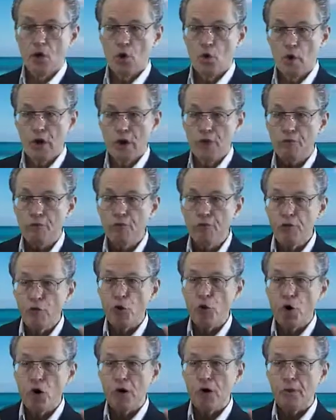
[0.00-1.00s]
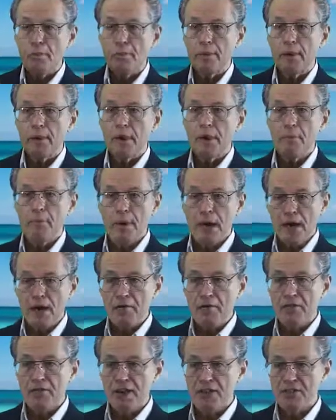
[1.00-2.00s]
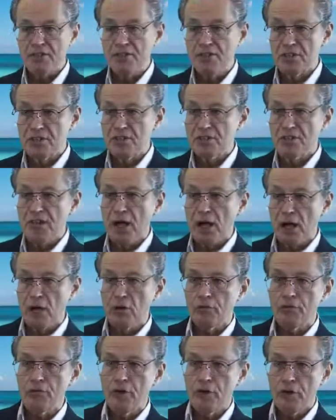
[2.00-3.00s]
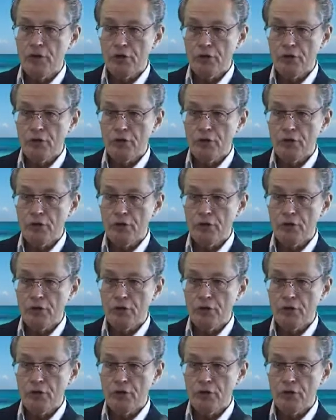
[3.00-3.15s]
where form manifests itself